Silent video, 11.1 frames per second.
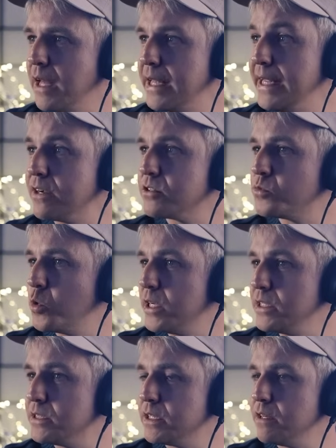And here's
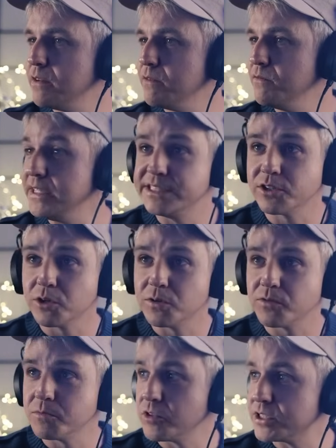what V0
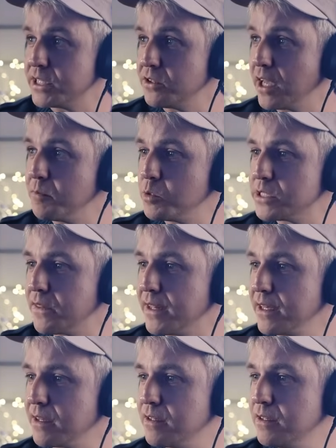from Vercel gave me, which I
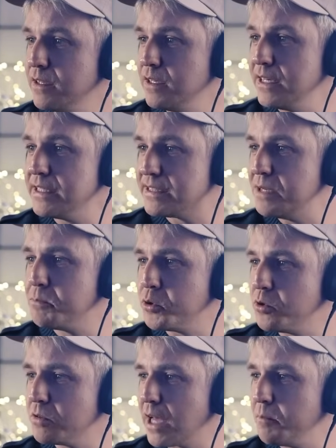think it's
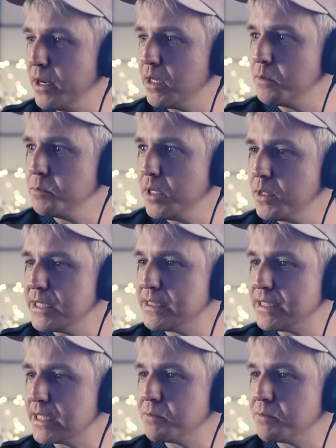simple, kind of minimalistic,